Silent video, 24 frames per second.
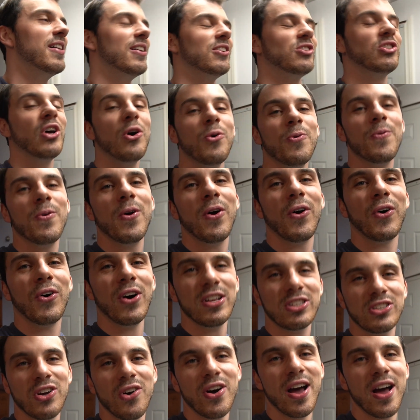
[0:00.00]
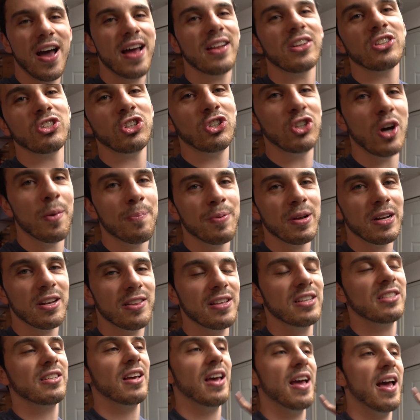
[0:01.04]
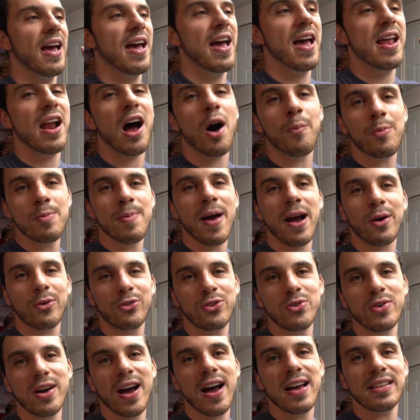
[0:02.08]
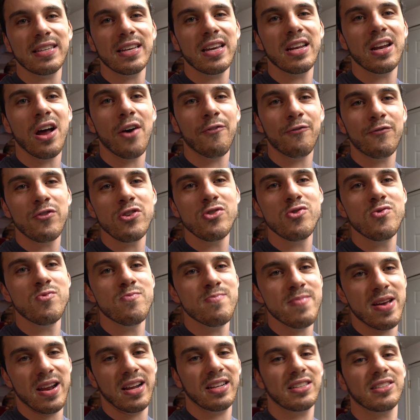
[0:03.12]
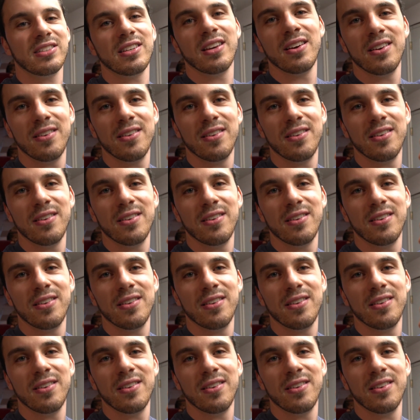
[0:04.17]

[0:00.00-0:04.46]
So let's go ahead, let's jump into this, and I'll be back with you guys in a few minutes.